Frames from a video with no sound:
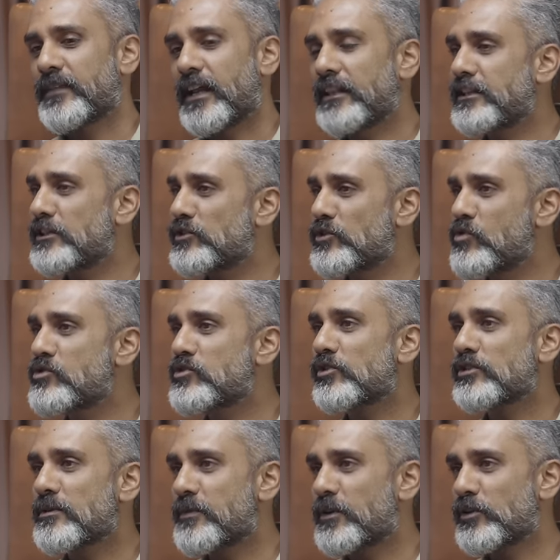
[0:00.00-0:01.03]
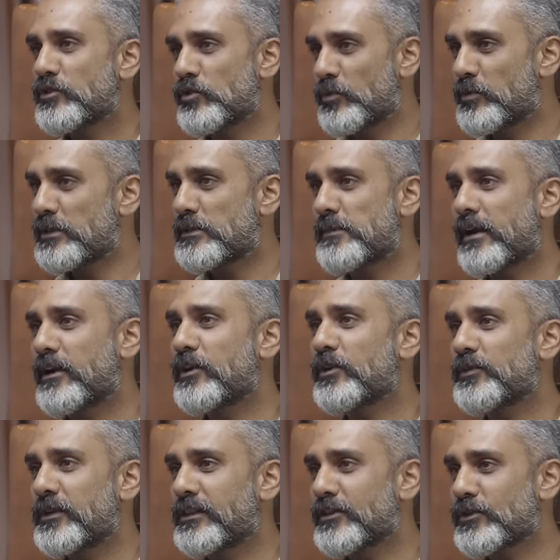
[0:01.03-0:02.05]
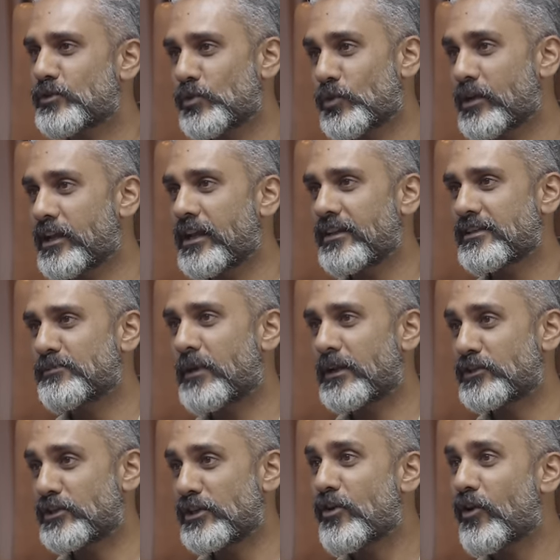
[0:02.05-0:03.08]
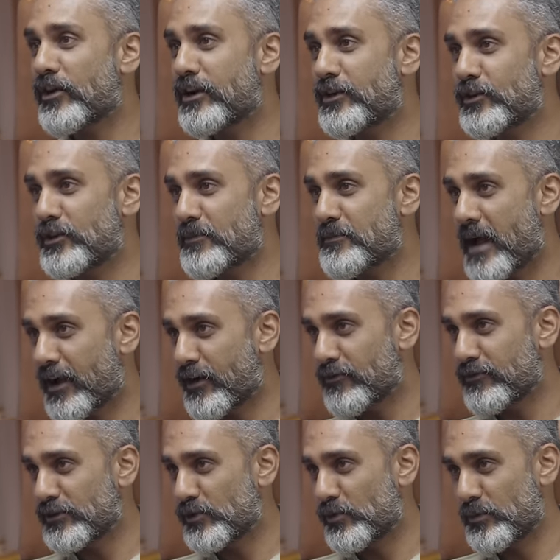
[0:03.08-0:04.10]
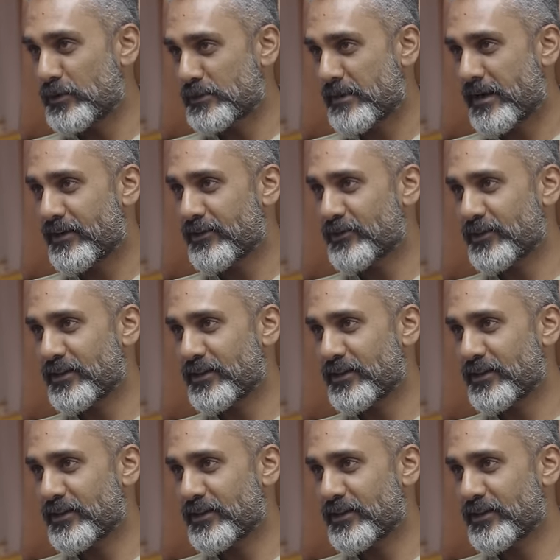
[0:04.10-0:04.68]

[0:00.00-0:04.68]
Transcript: And this dude shows up on a Super Splendor with a suitcase bungee corded to the back of a Super Splendor. Okay?